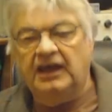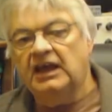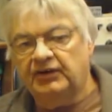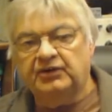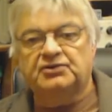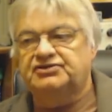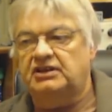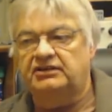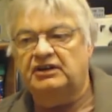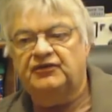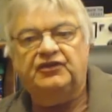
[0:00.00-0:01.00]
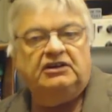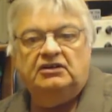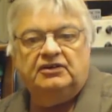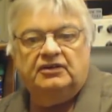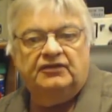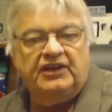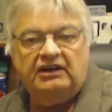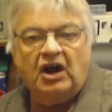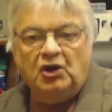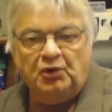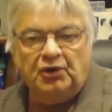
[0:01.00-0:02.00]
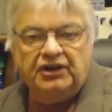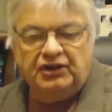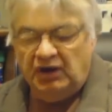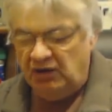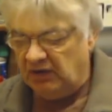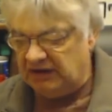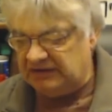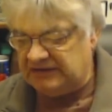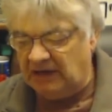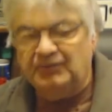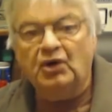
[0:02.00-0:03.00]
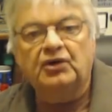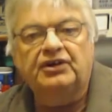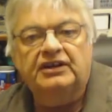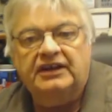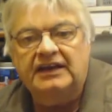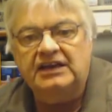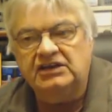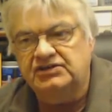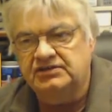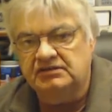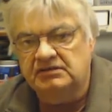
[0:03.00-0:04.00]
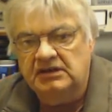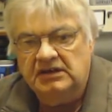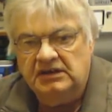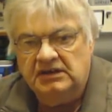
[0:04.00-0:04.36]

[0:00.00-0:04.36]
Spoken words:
Aerials are in a field of their own. I'm not going to get into